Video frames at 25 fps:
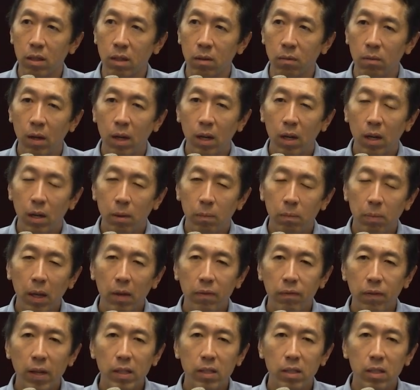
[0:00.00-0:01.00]
Um,
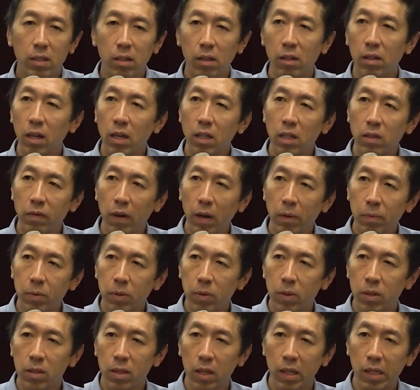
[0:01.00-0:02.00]
but I find that there are a lot of
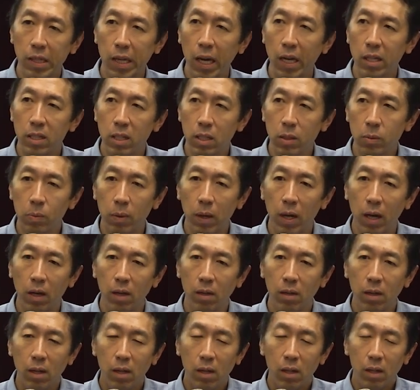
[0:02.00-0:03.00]
opportunities like that as
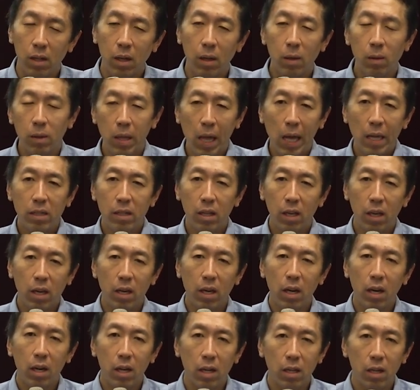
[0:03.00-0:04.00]
well. Oh, Landing
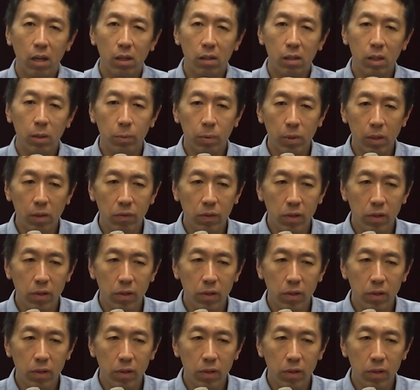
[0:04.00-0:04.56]
AI, our computer